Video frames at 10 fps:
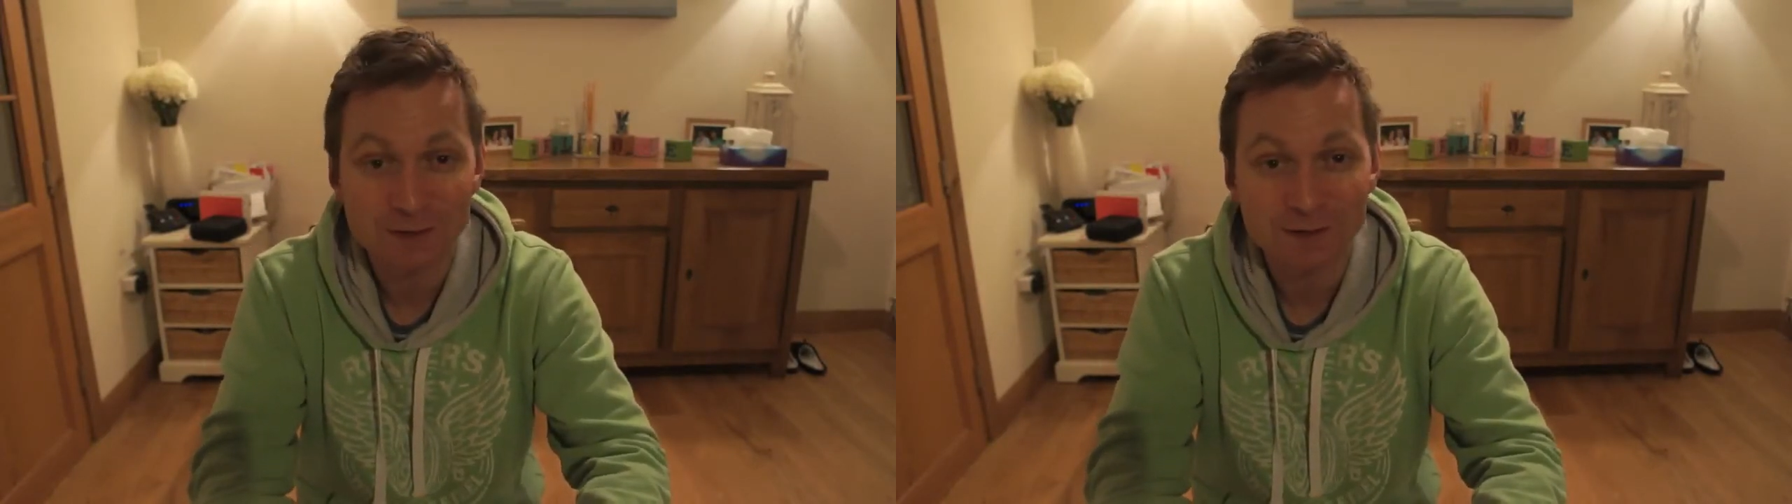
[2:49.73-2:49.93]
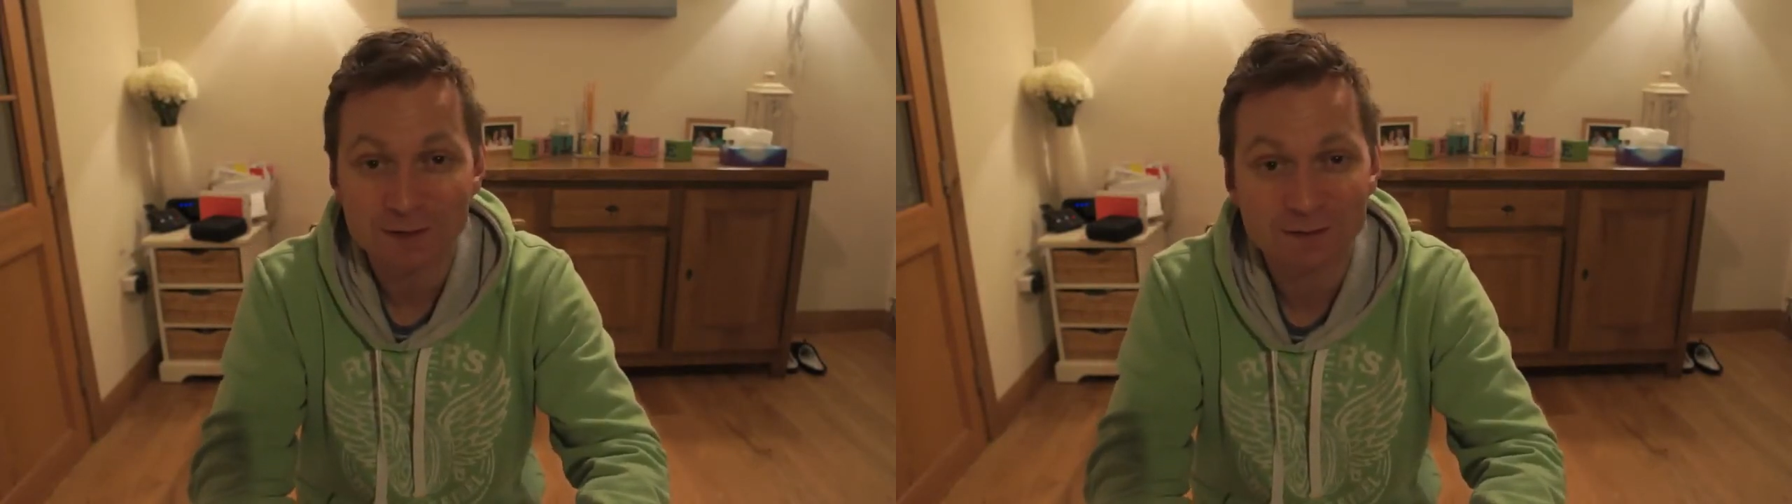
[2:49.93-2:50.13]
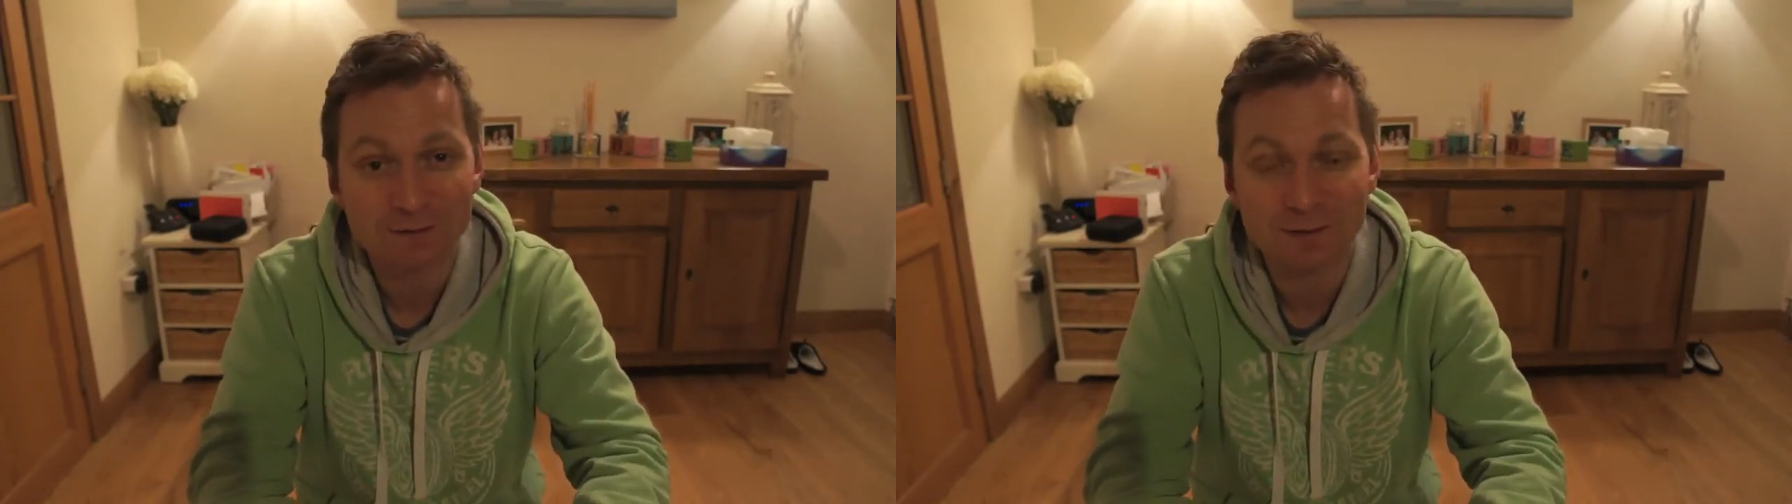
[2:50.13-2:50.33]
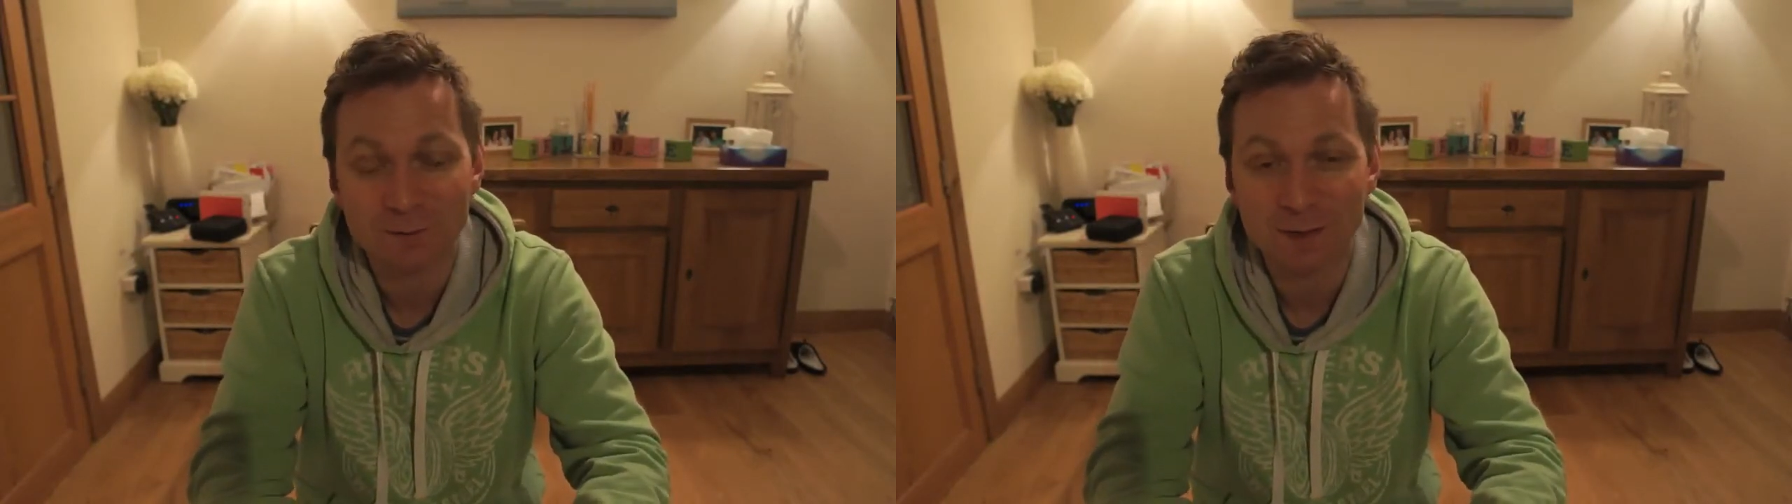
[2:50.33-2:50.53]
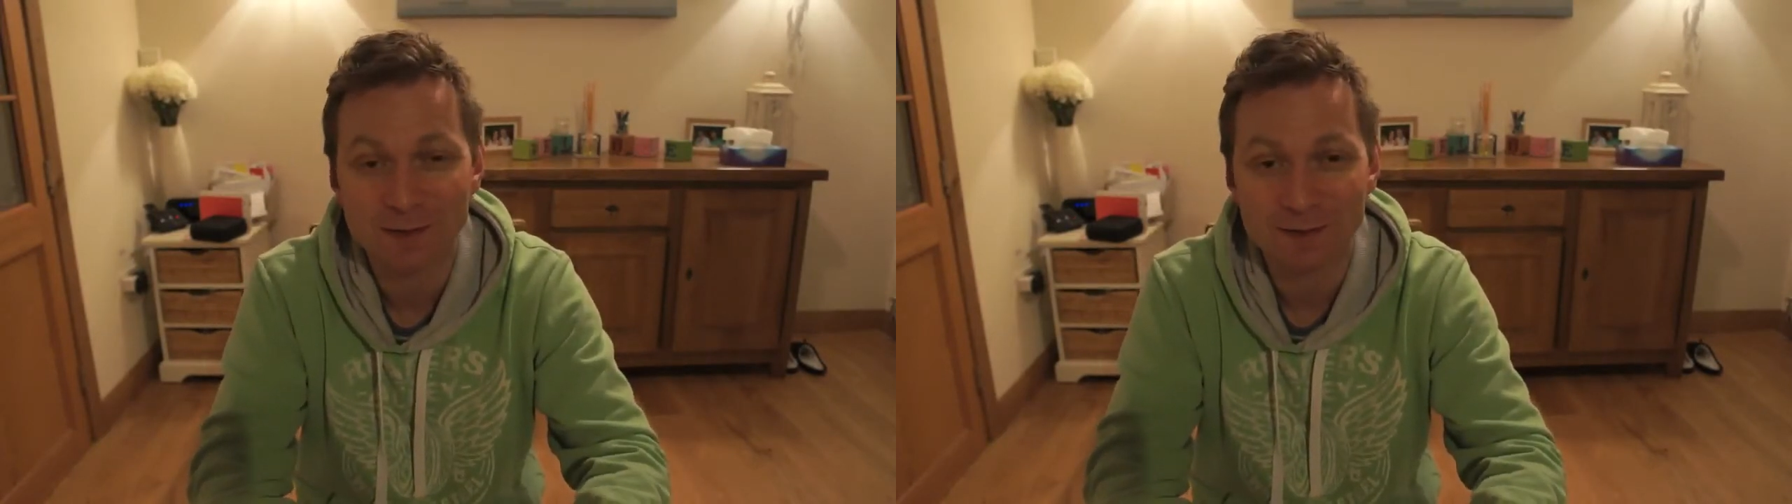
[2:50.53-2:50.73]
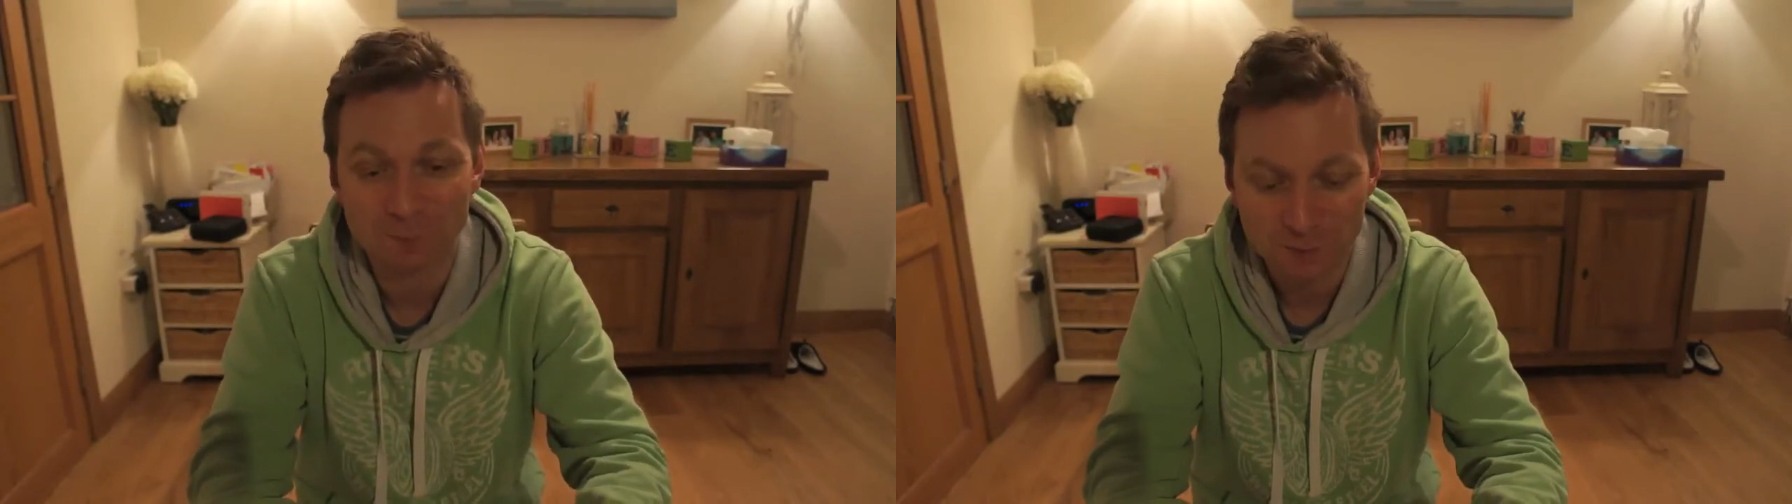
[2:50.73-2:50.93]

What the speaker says: just amazing.